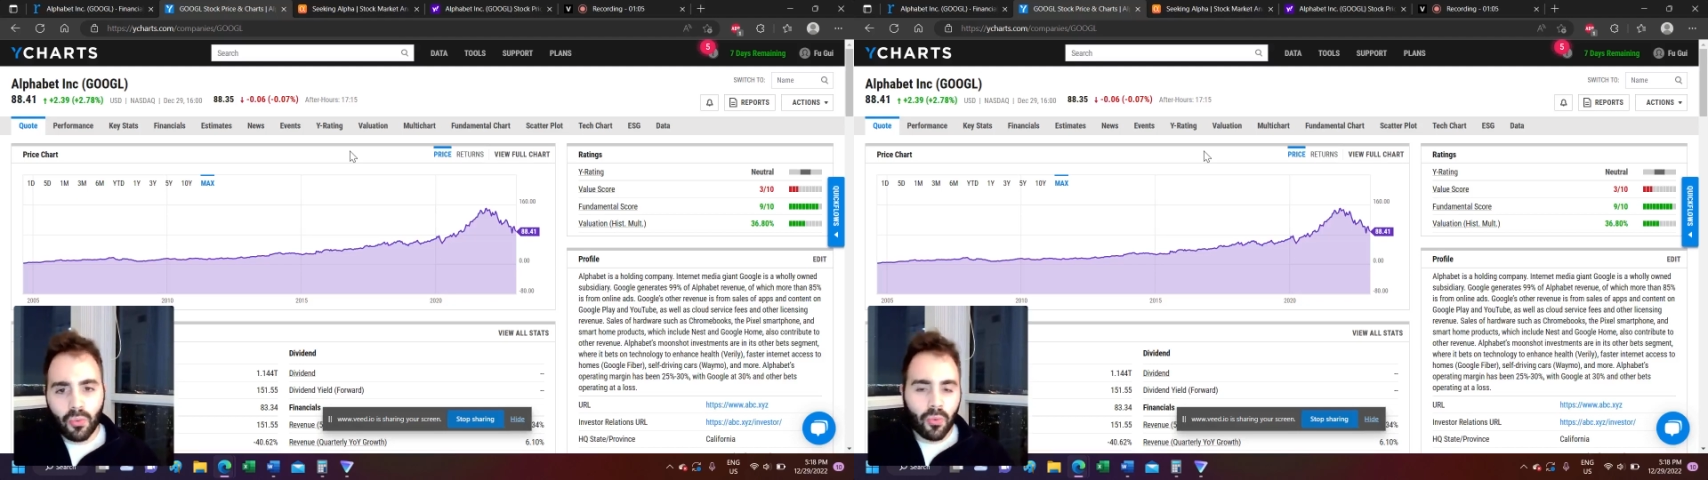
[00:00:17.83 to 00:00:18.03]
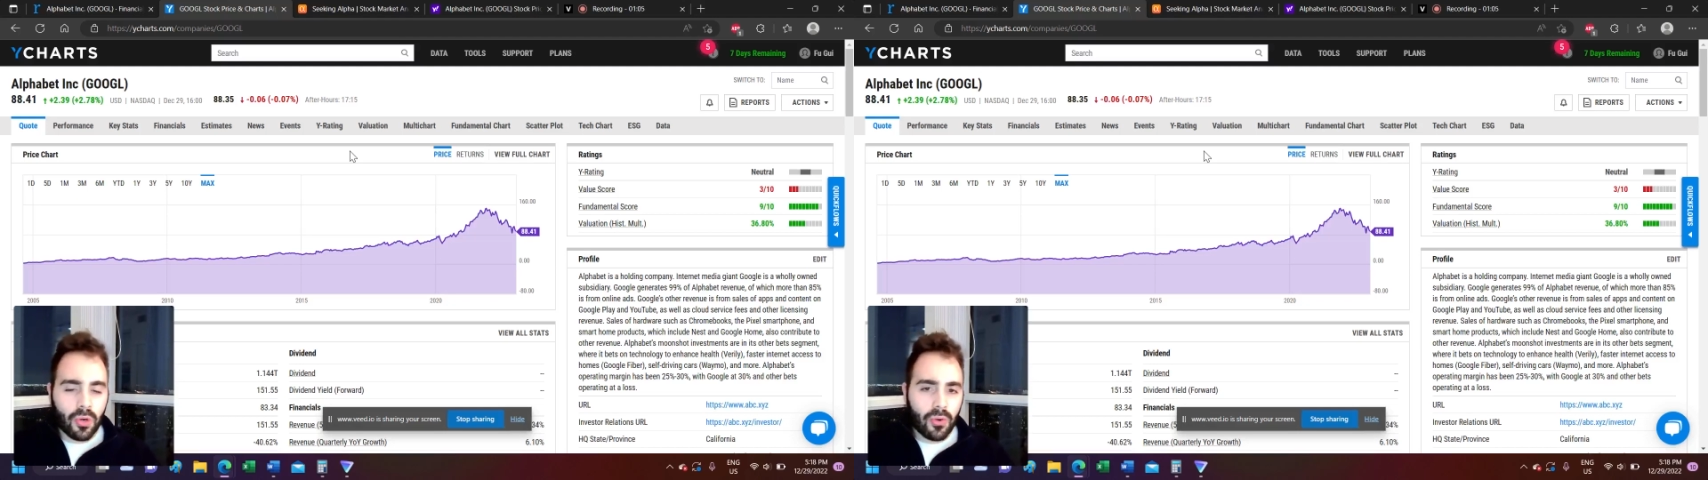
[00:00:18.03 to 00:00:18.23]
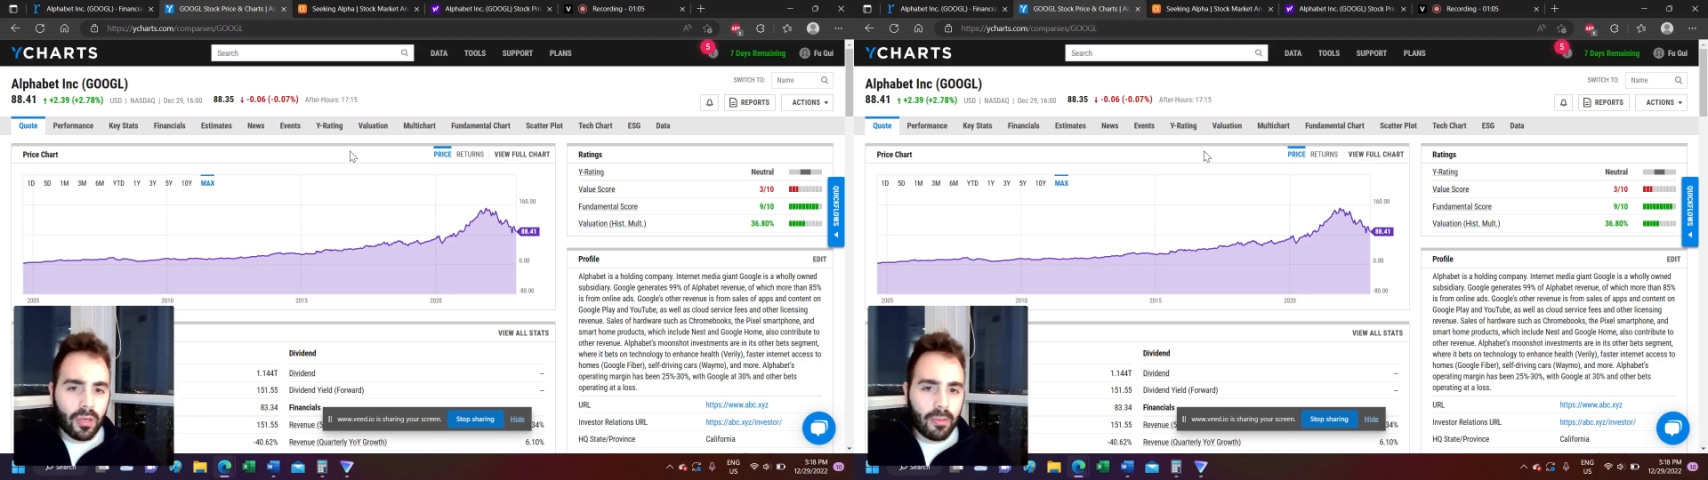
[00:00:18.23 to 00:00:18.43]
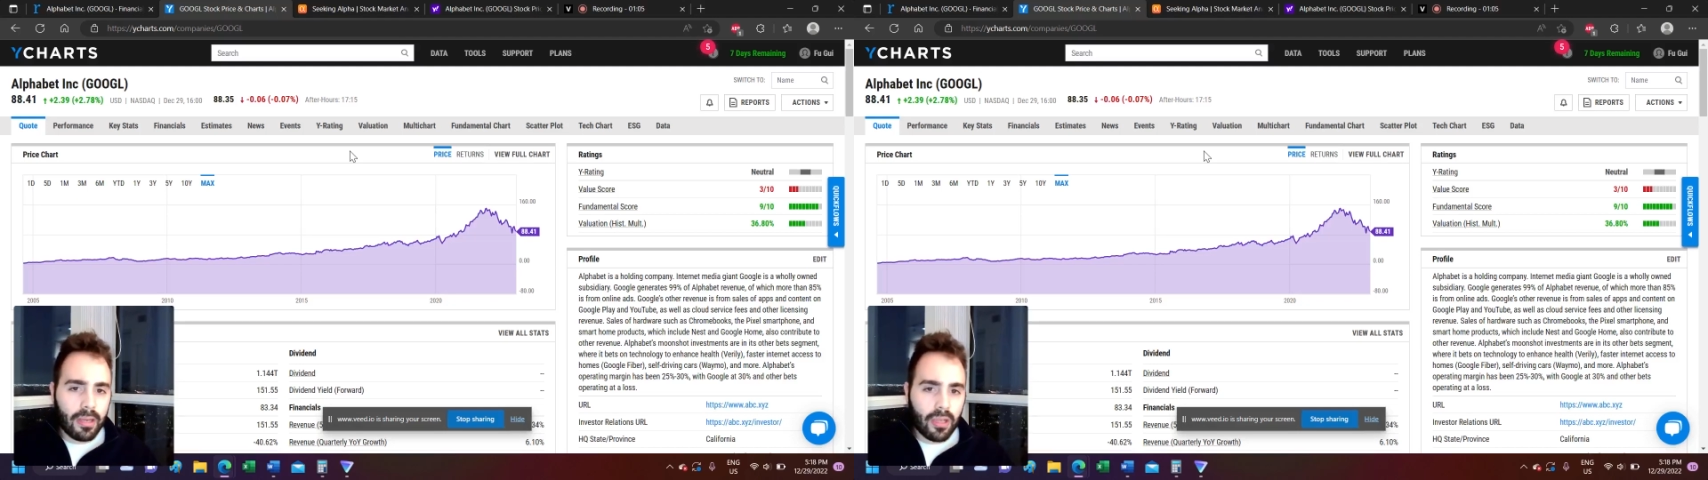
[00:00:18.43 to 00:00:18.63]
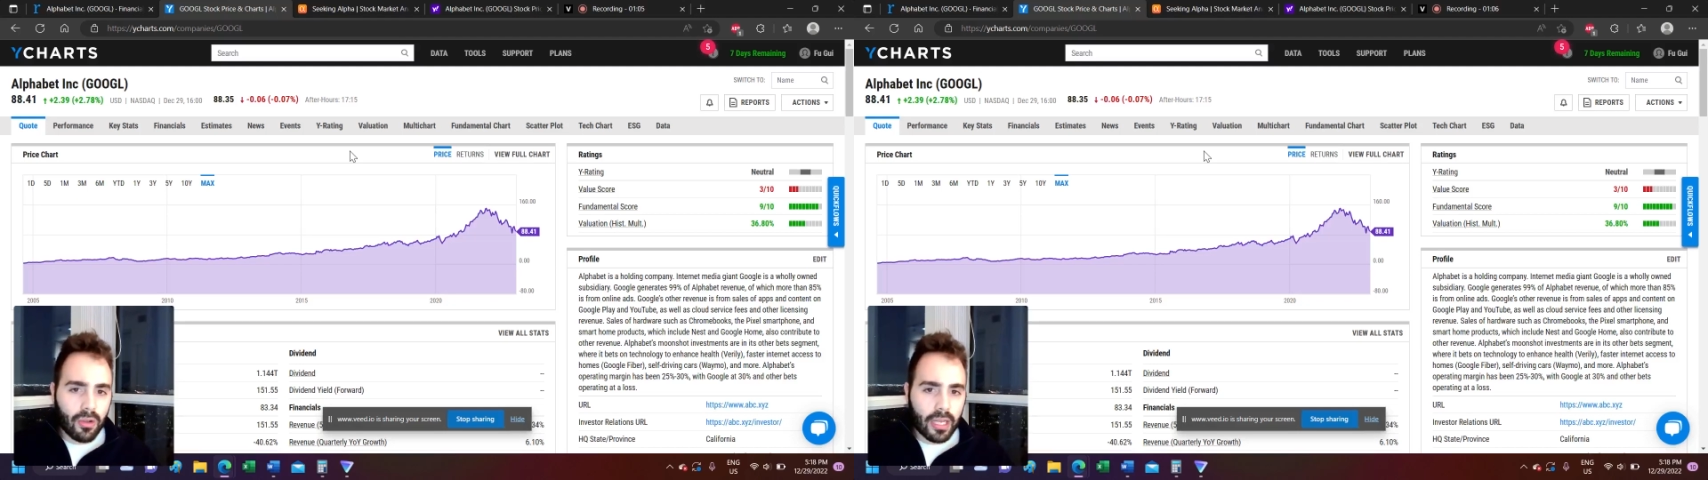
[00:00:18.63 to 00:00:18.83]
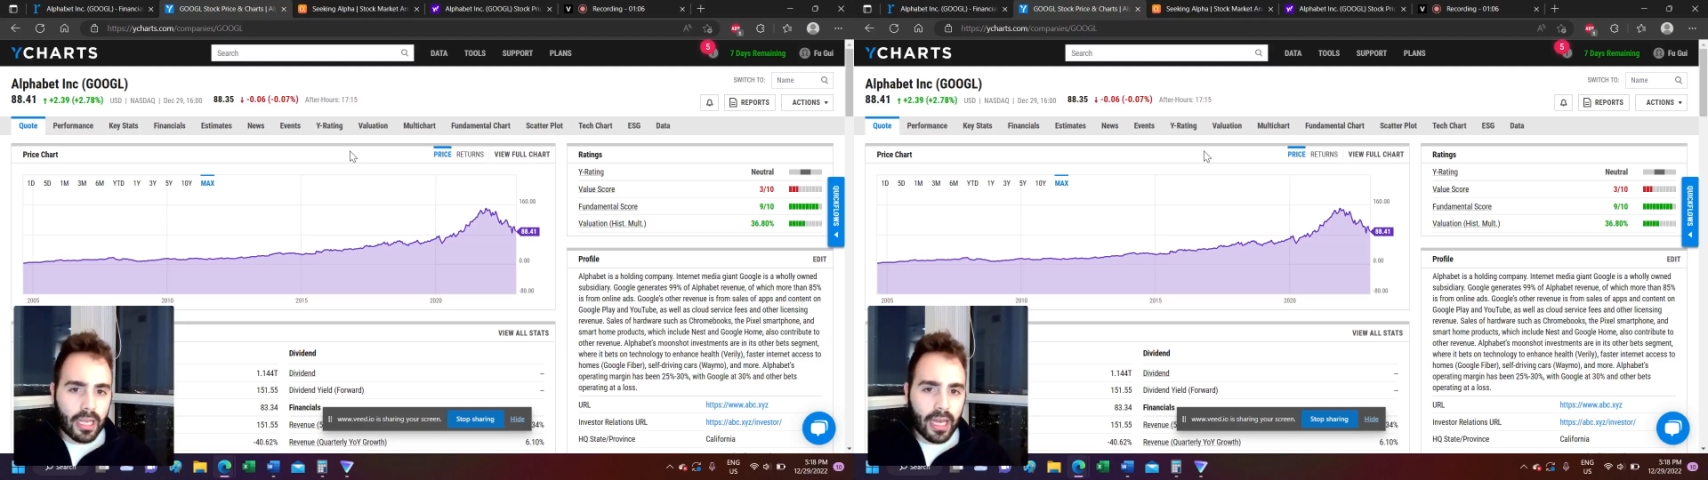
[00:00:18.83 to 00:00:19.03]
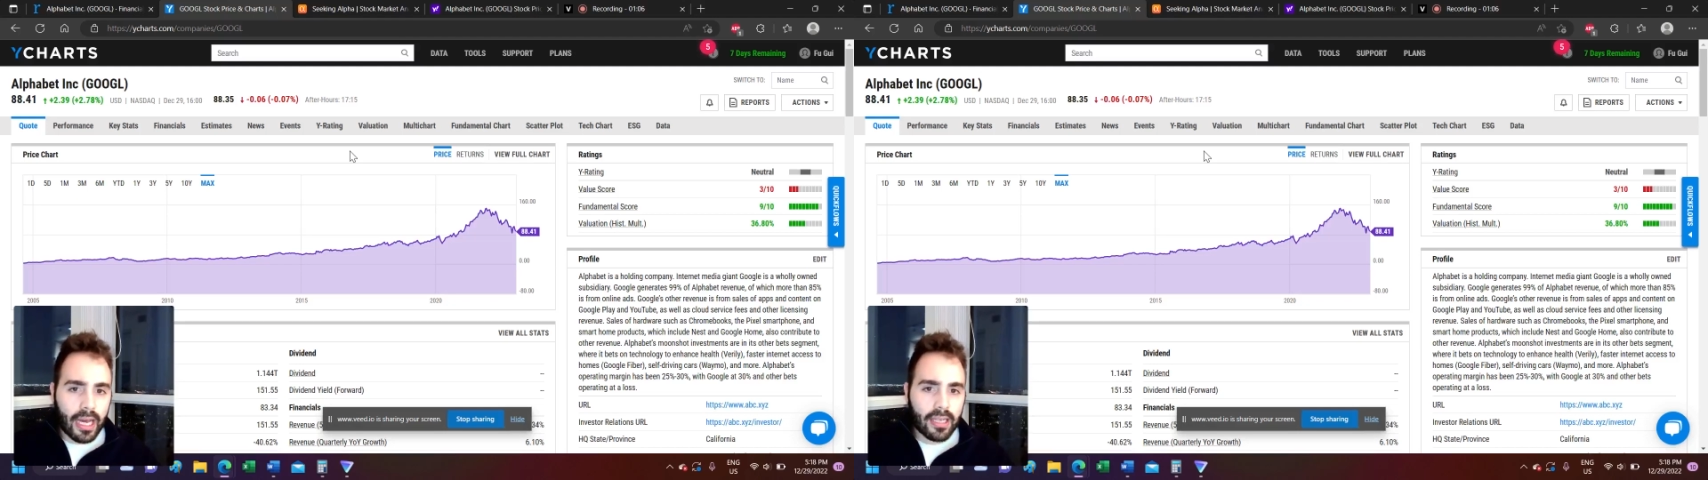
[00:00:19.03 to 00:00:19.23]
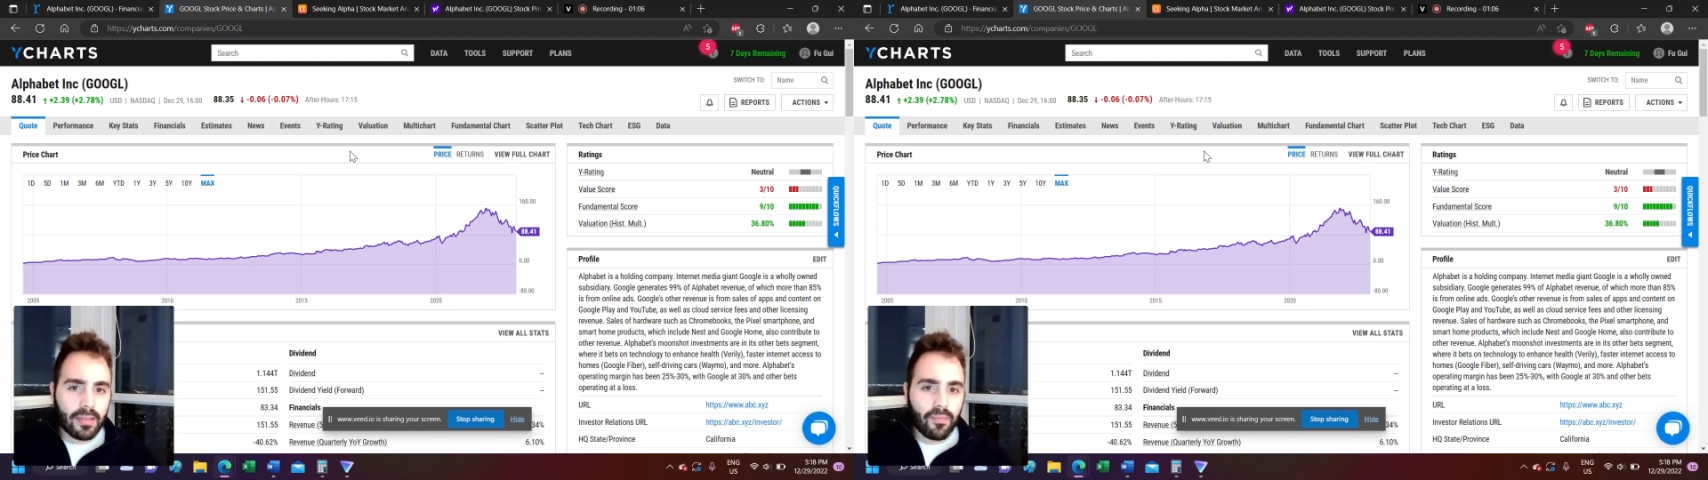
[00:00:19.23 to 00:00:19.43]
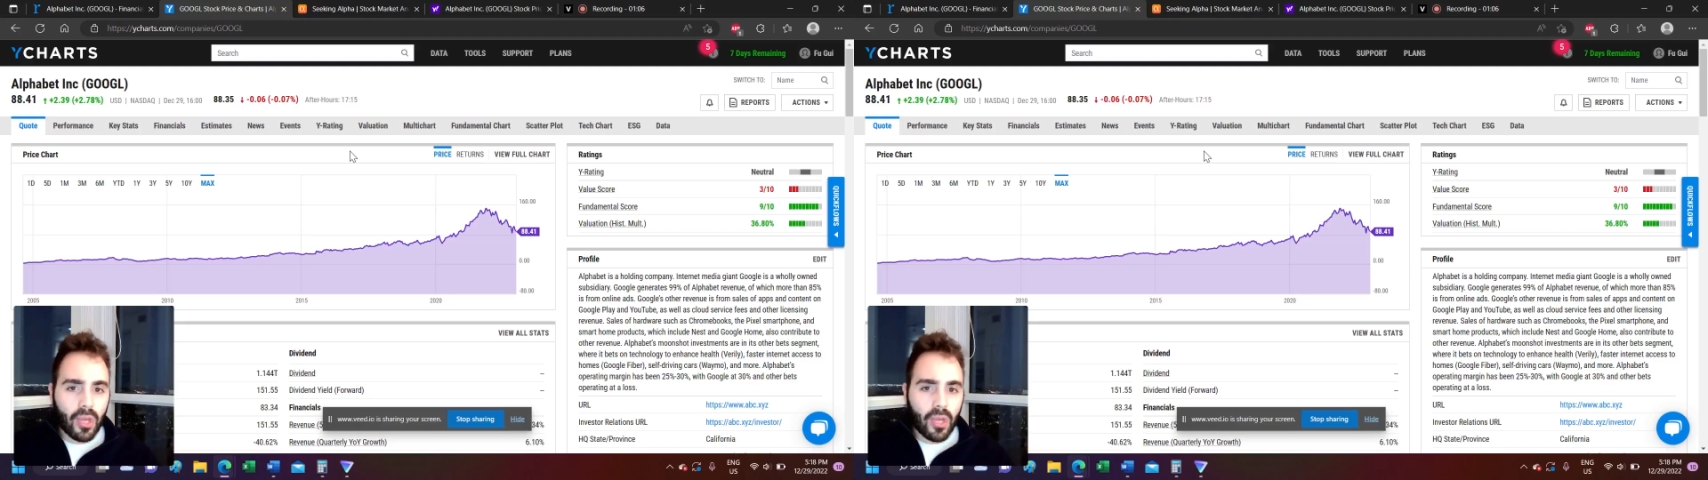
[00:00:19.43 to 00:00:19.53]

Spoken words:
we're going to be looking at